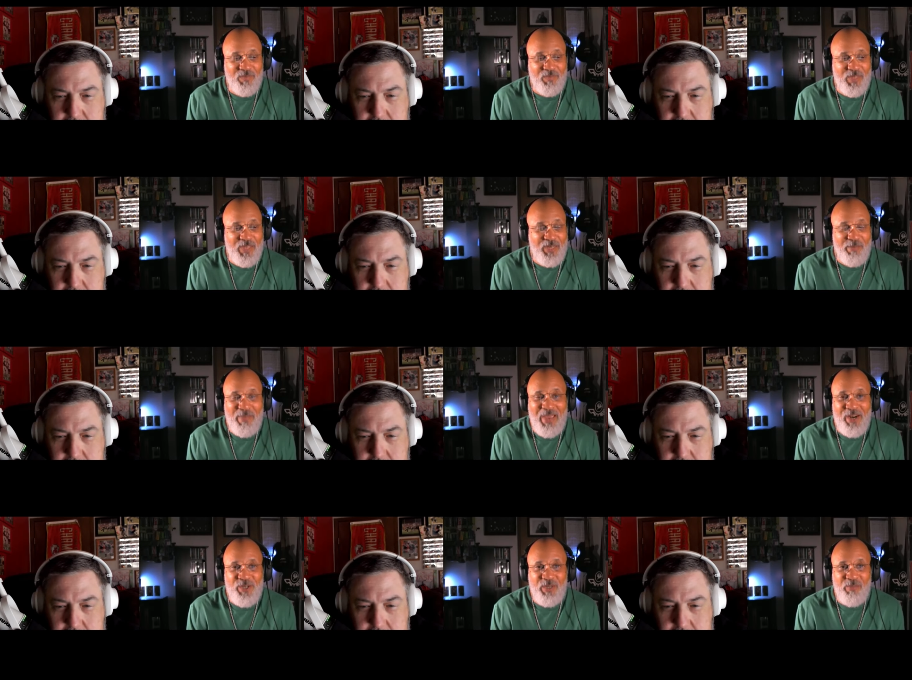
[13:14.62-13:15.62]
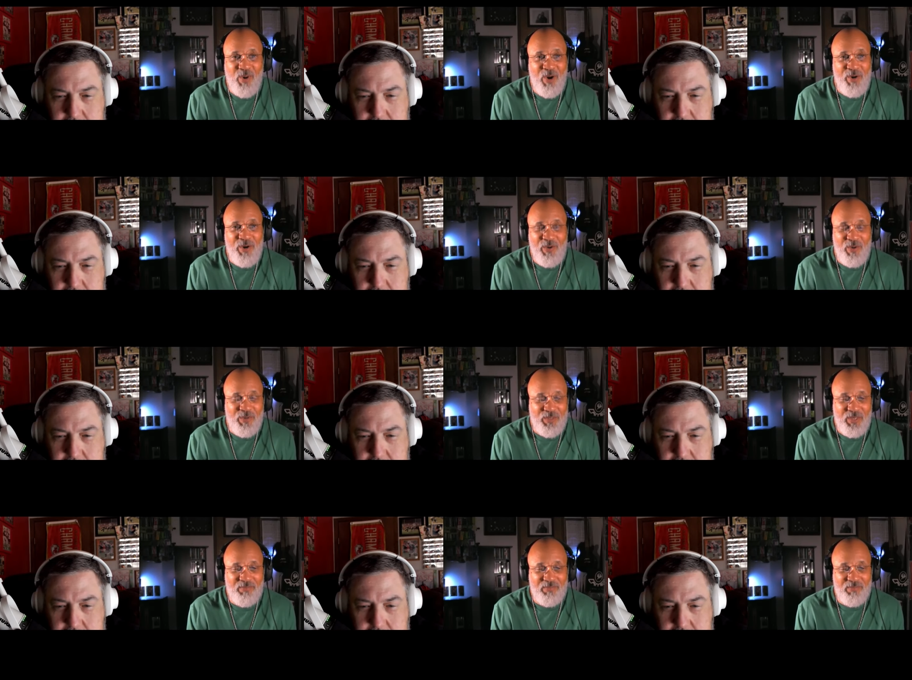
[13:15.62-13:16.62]
Speaker 1: get a managing partner or
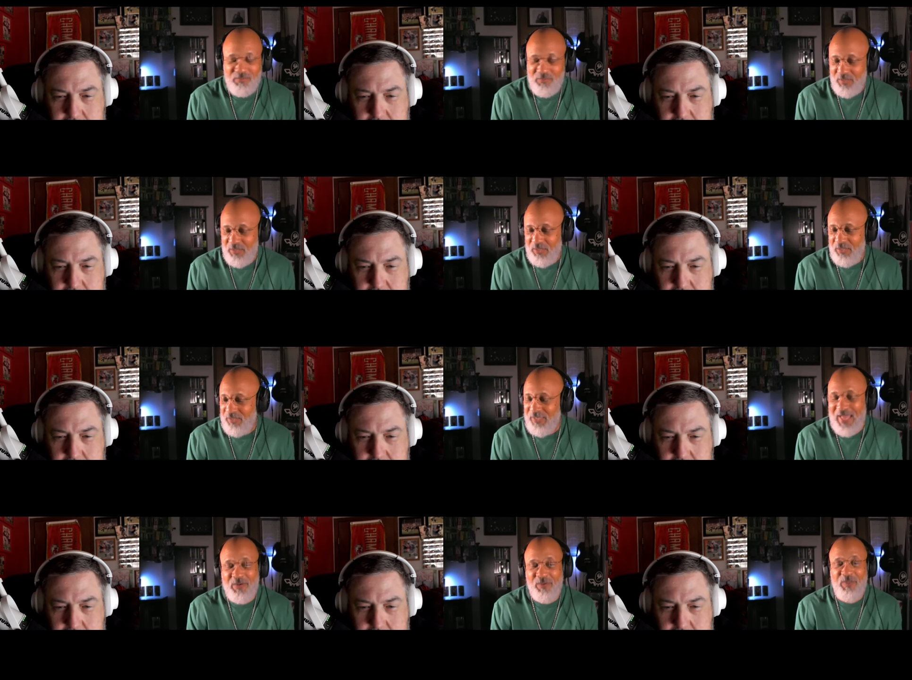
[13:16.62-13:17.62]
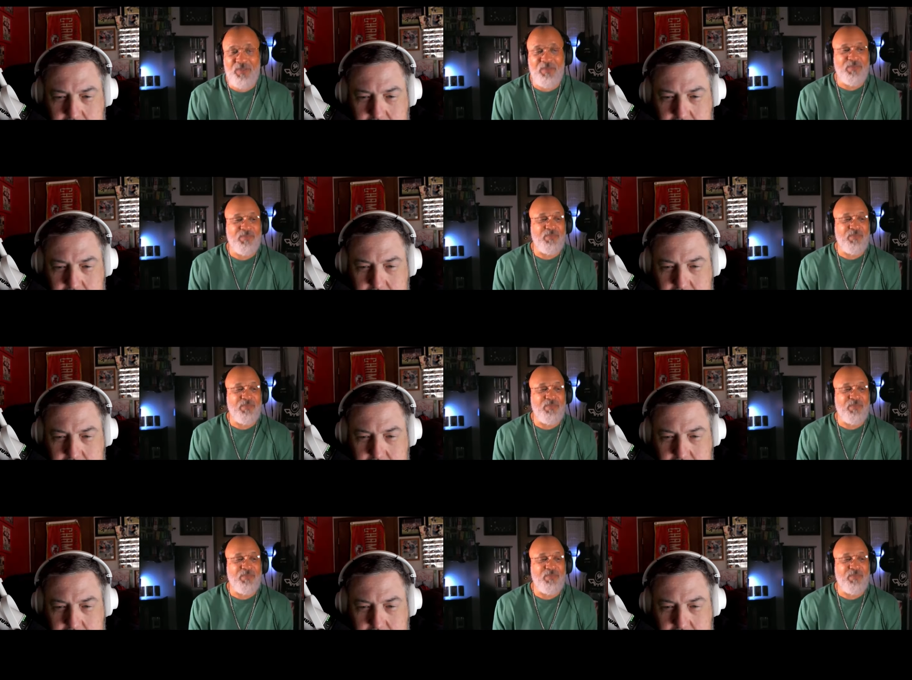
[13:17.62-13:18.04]
something. Uh, I don't know.